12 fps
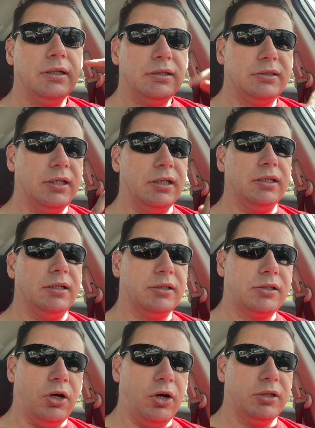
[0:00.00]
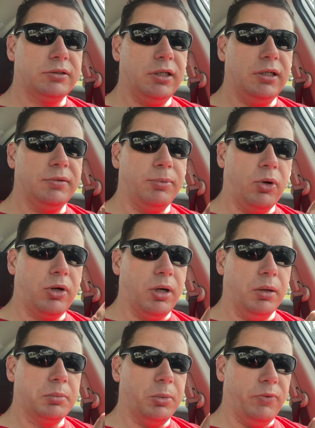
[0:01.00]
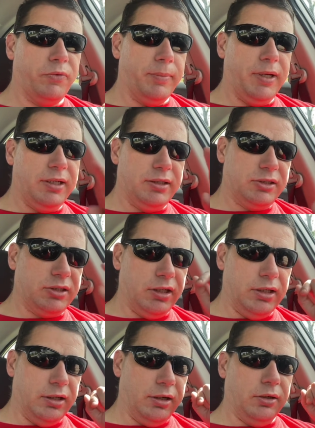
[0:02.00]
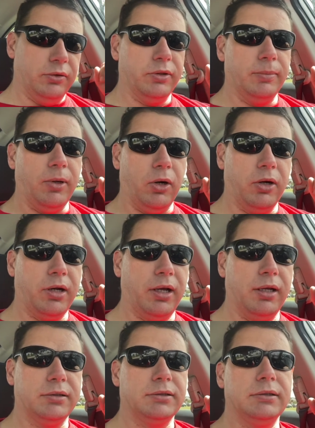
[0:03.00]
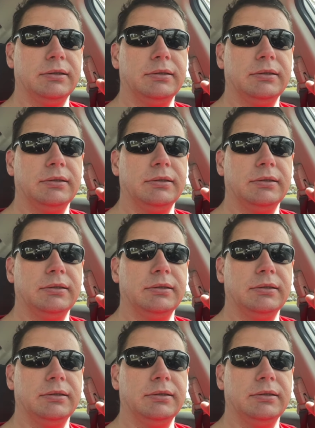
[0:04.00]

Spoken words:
Sitting in this car seat's more comfortable for me than sitting in there on them hard ass